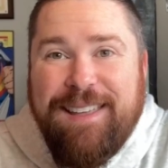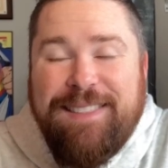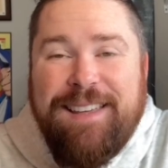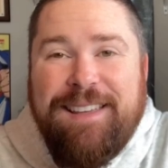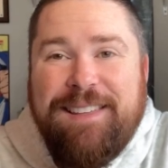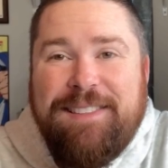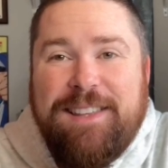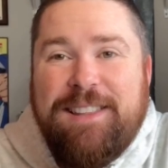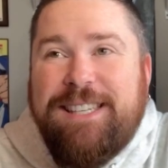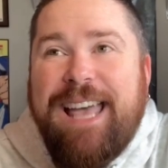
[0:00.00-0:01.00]
The, the,
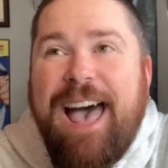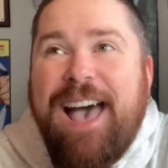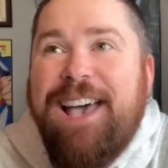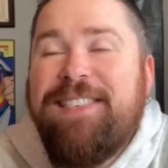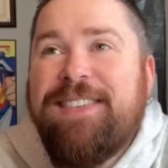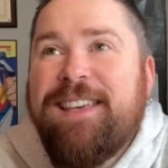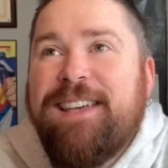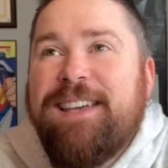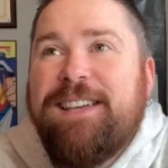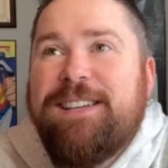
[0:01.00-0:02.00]
the tithe
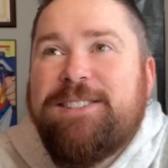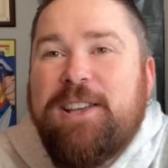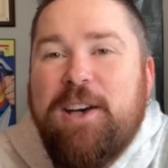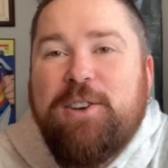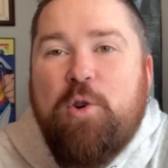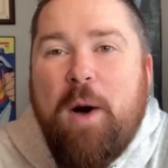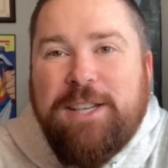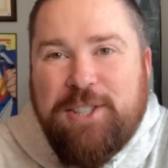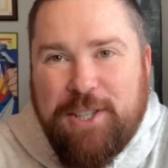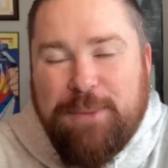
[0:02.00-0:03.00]
is
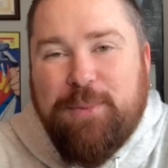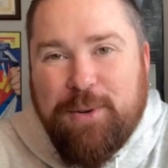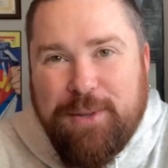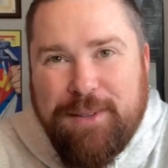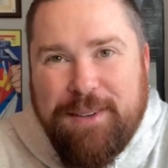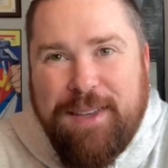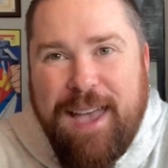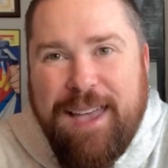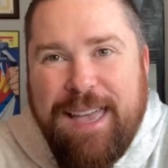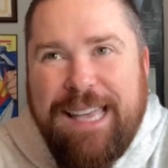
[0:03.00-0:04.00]
unquestionable, okay?